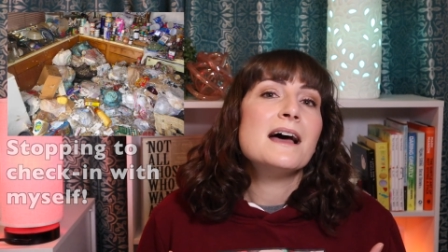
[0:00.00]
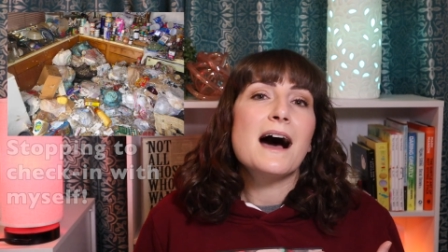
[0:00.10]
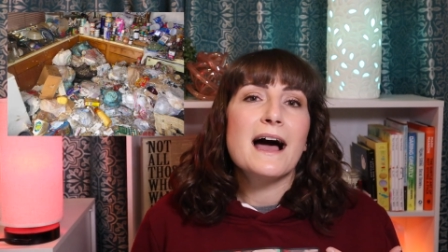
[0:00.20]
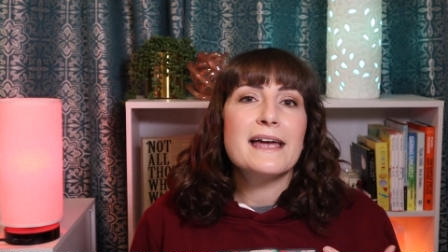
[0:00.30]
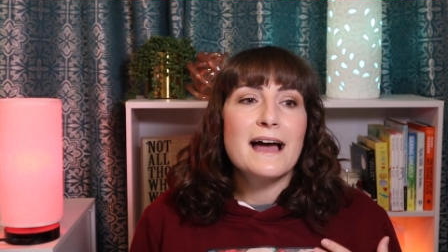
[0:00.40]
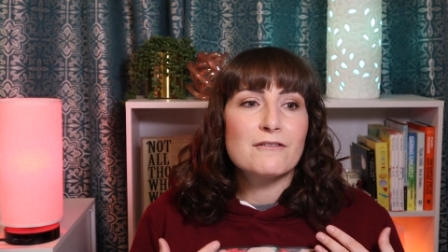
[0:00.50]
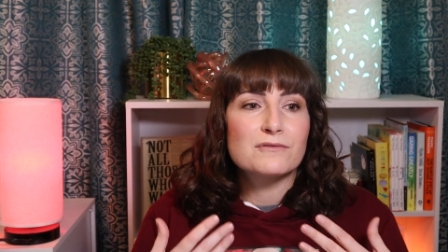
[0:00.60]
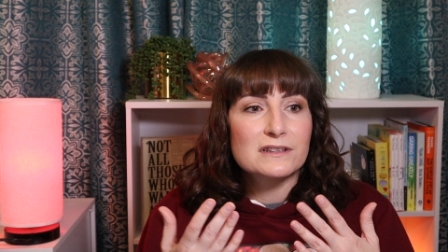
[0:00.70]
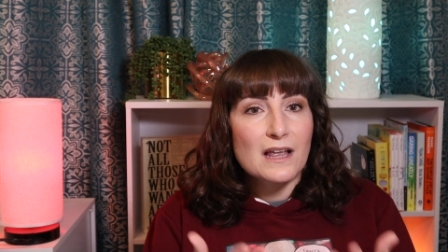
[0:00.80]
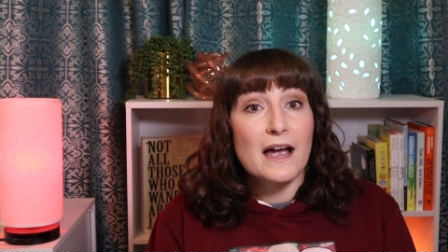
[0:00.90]
I have
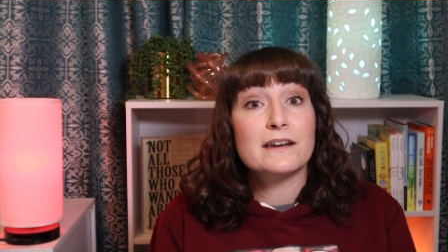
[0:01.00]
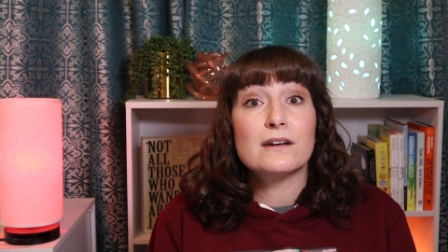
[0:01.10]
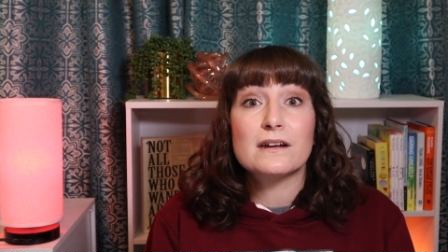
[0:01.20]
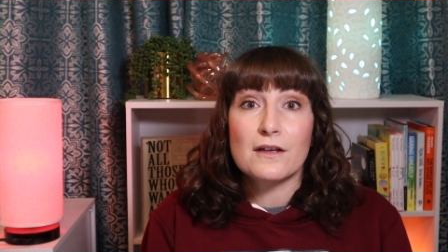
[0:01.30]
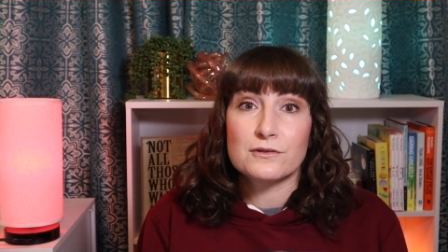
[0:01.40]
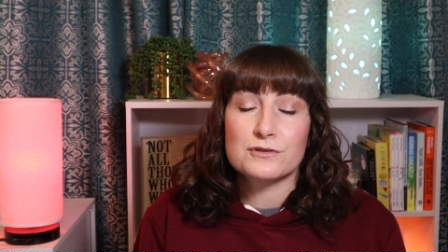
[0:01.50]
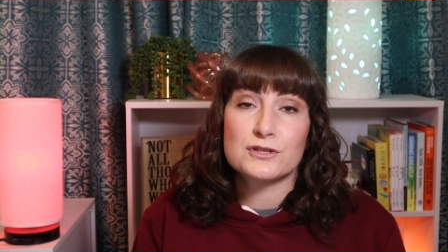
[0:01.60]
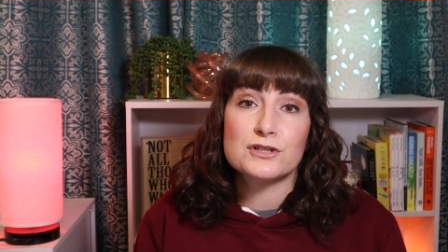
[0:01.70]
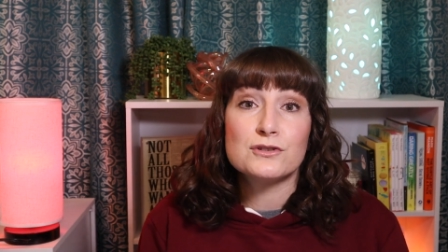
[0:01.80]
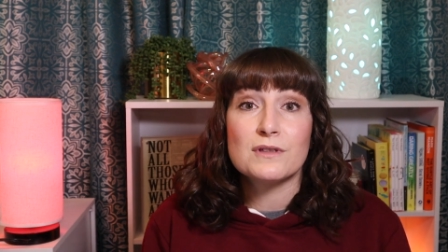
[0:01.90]
relied on
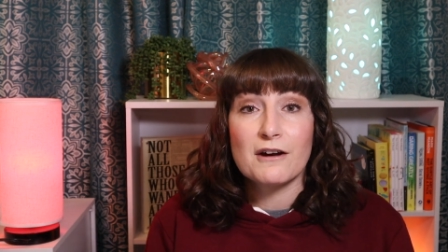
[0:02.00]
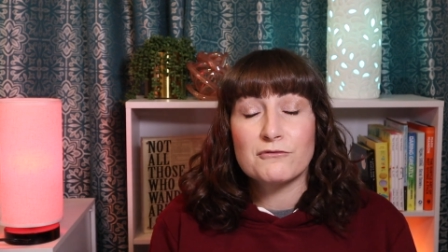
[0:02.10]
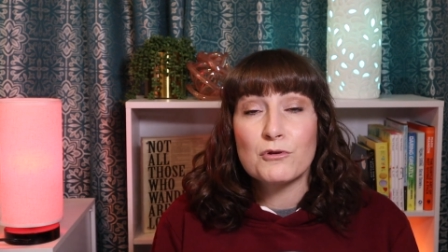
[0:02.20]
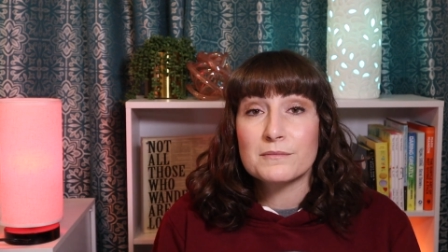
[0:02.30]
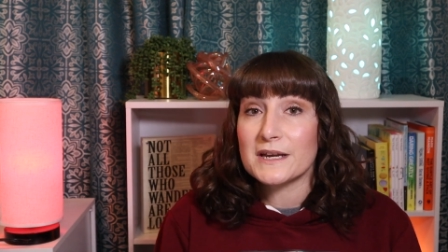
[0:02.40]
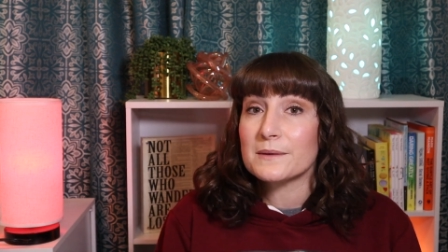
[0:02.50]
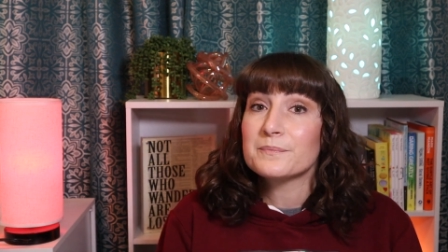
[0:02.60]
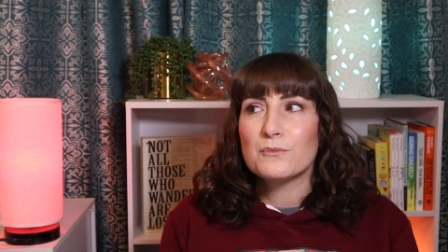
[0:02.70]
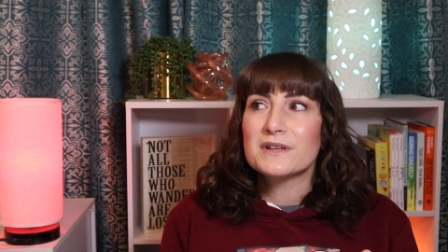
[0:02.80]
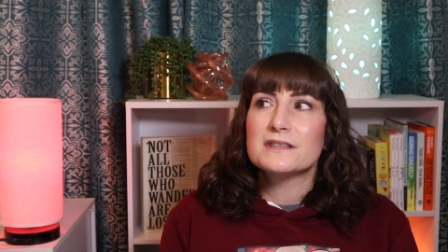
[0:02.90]
others to do that for me.
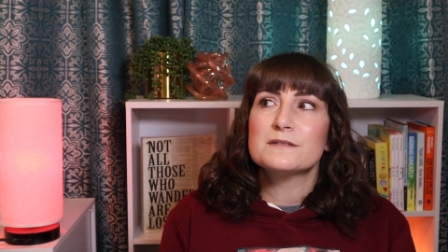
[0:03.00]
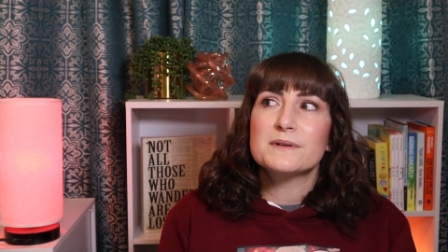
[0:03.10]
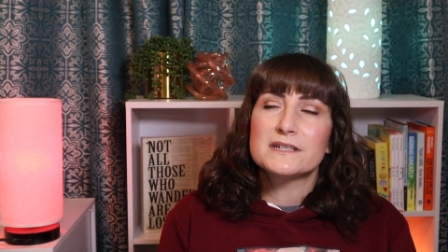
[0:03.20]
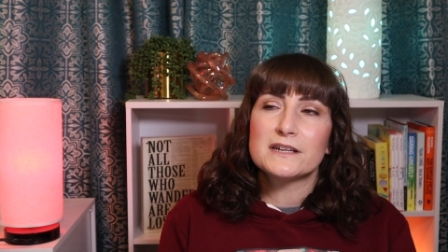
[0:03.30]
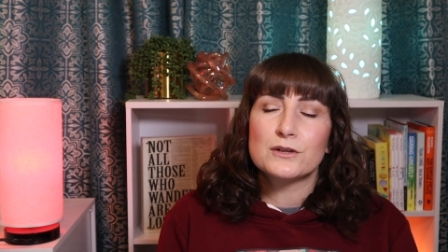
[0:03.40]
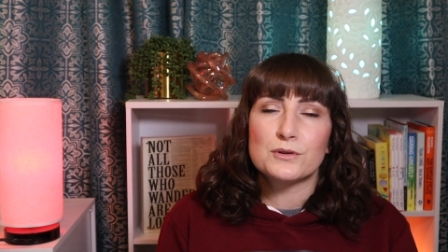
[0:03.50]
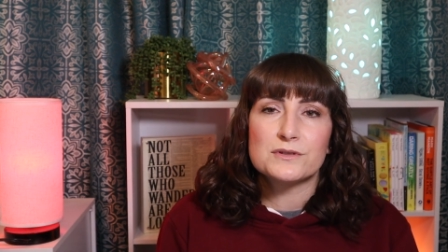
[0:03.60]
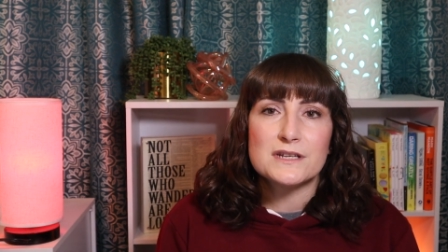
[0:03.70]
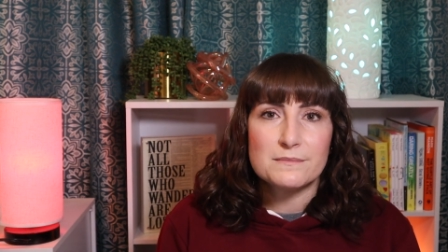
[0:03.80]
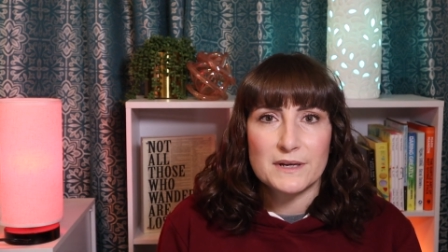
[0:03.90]
With this particular
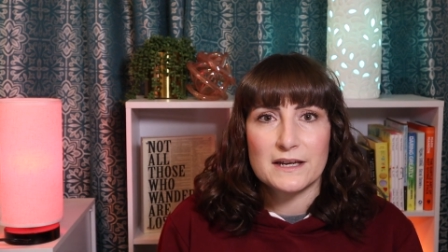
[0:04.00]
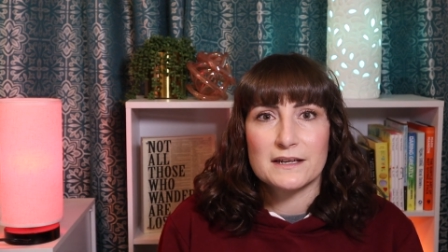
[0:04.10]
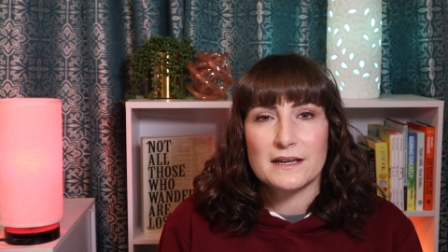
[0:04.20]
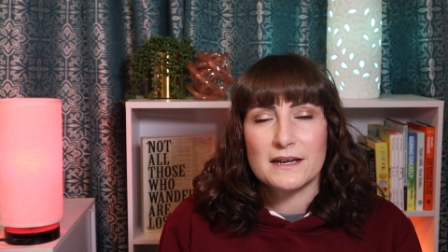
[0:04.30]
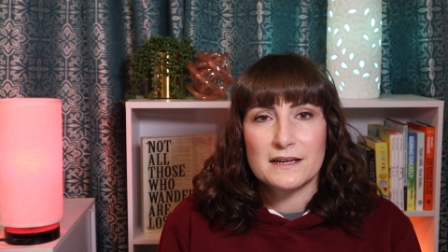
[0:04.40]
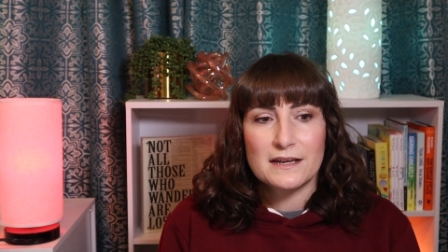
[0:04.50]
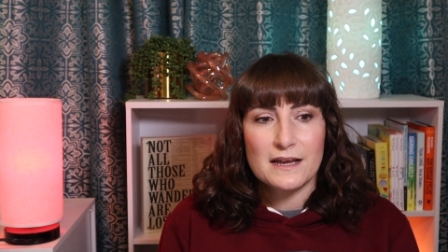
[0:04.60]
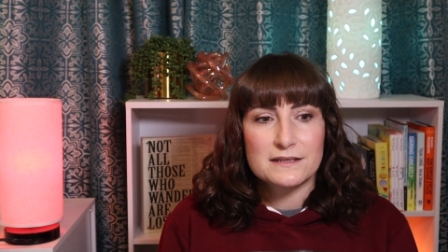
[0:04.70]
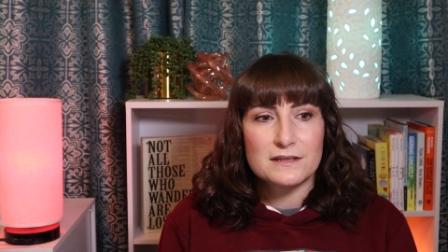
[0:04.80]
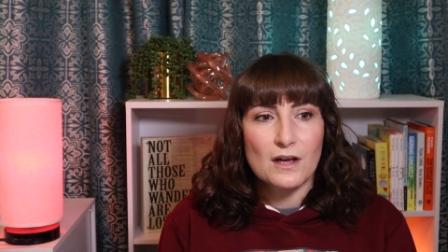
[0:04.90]
demon, it
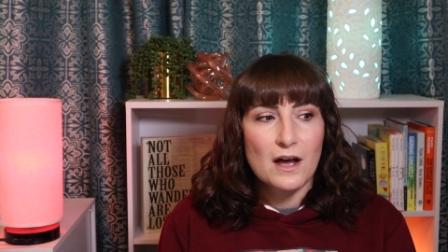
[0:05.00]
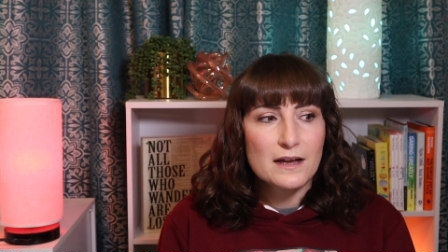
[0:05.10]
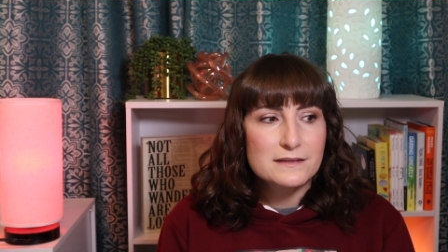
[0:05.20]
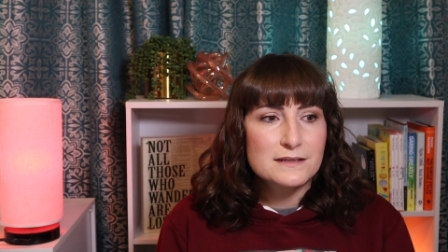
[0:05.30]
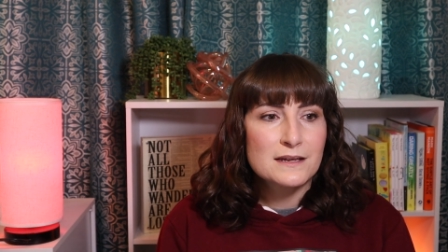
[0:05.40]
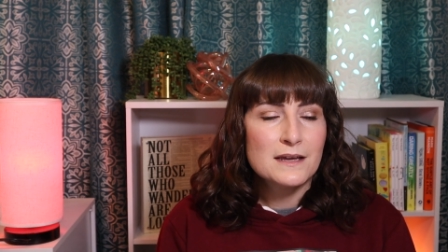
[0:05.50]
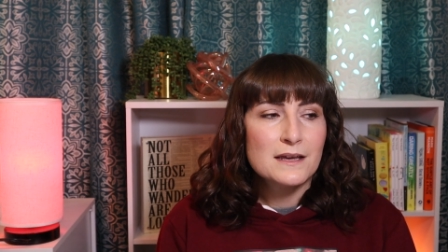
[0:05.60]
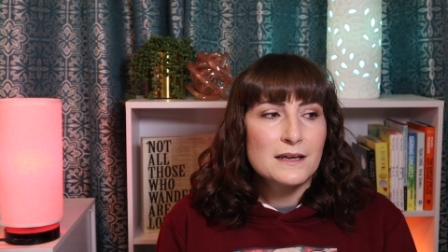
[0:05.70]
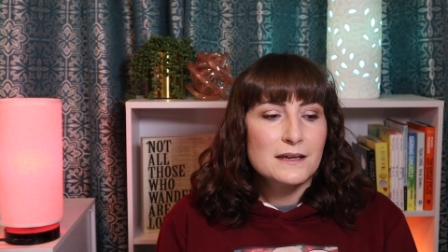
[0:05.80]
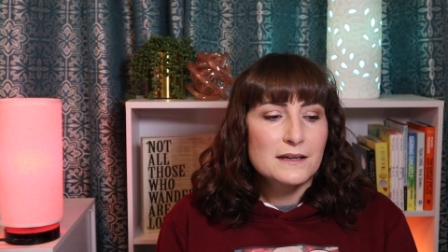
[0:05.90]
has not
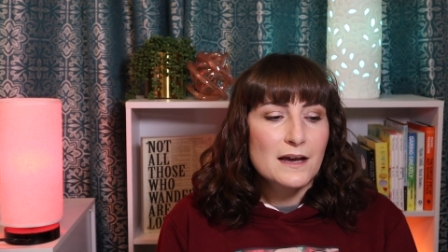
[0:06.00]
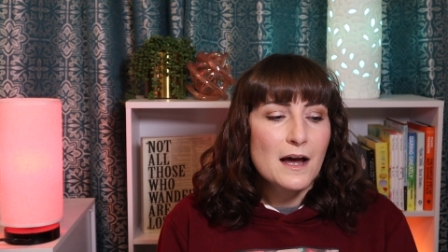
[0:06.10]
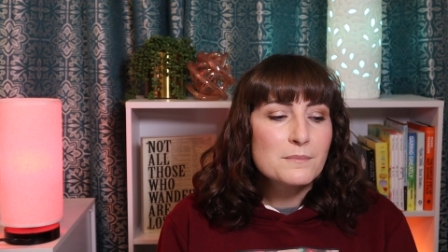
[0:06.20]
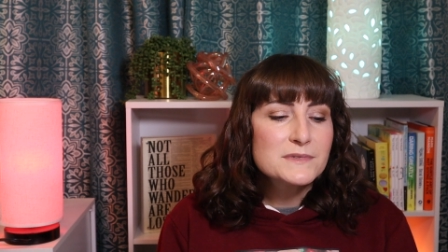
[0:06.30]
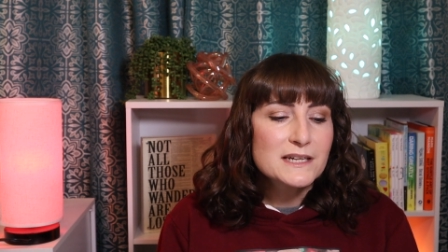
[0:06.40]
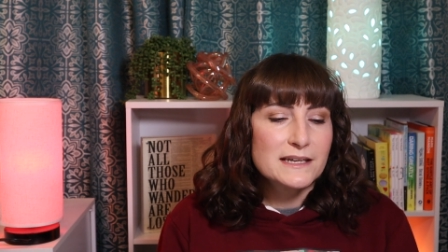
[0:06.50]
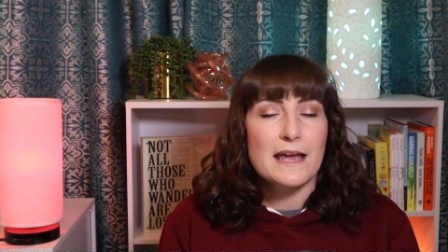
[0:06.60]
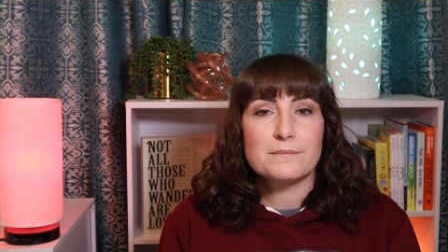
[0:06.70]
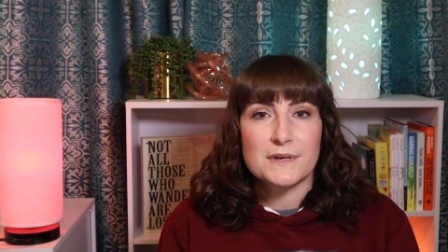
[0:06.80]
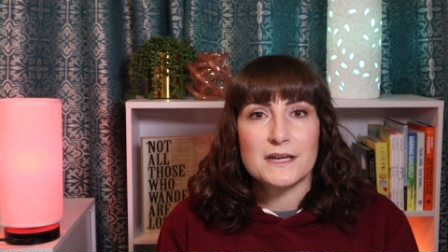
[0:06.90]
come to
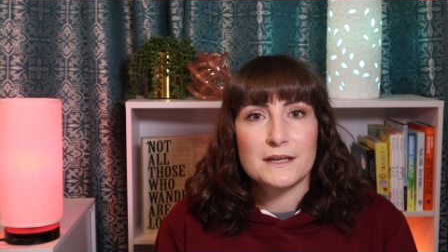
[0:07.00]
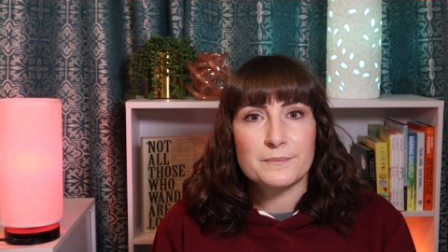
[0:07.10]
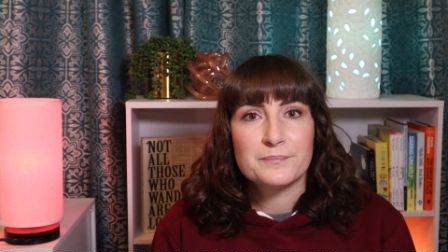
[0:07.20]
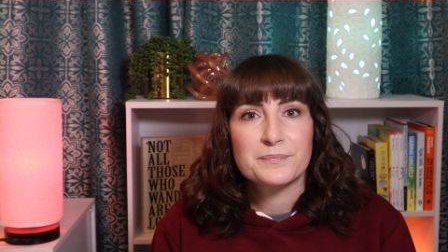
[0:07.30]
get me